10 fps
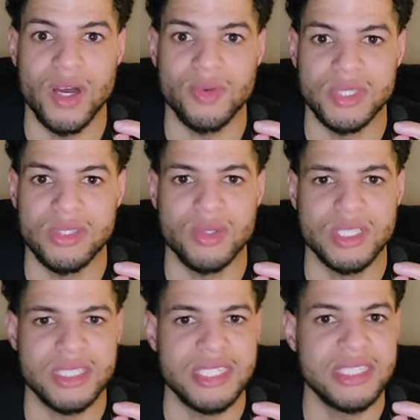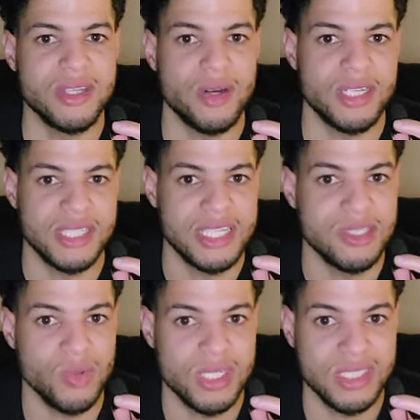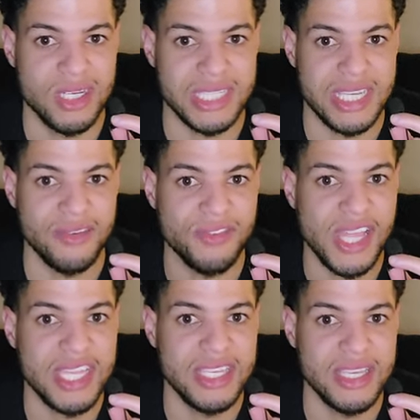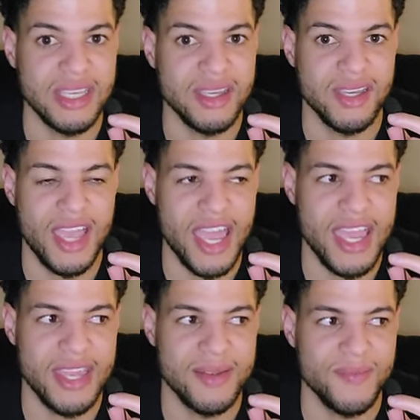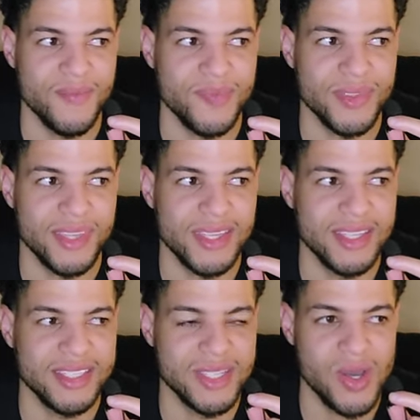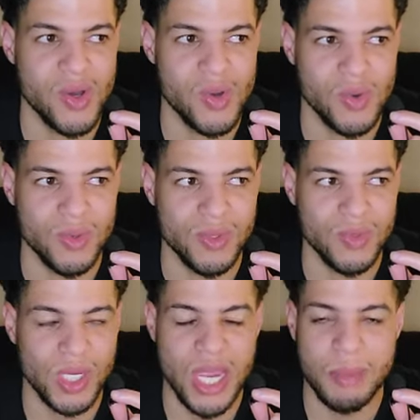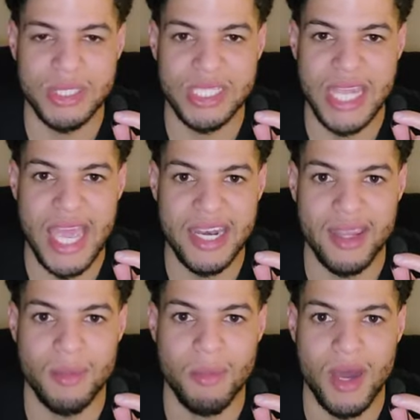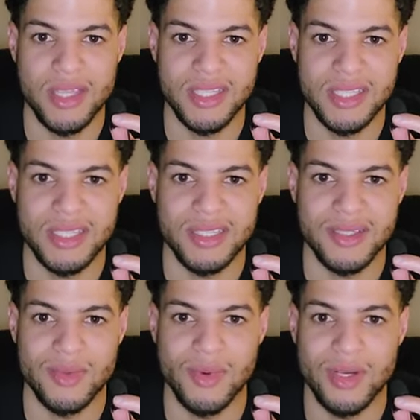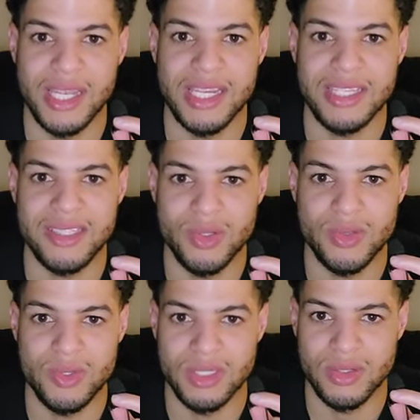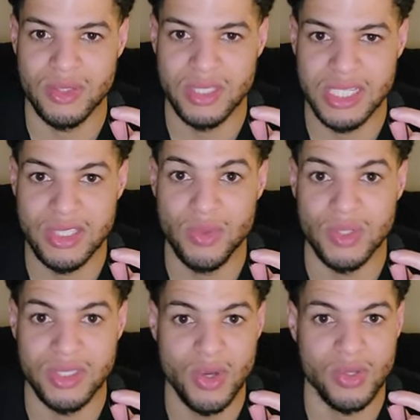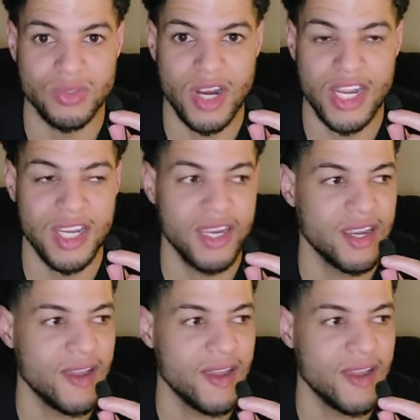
uh, results because he started this is where he starts to get flaky and so we're coming to the end of the month we're getting this dude's res- this dude results right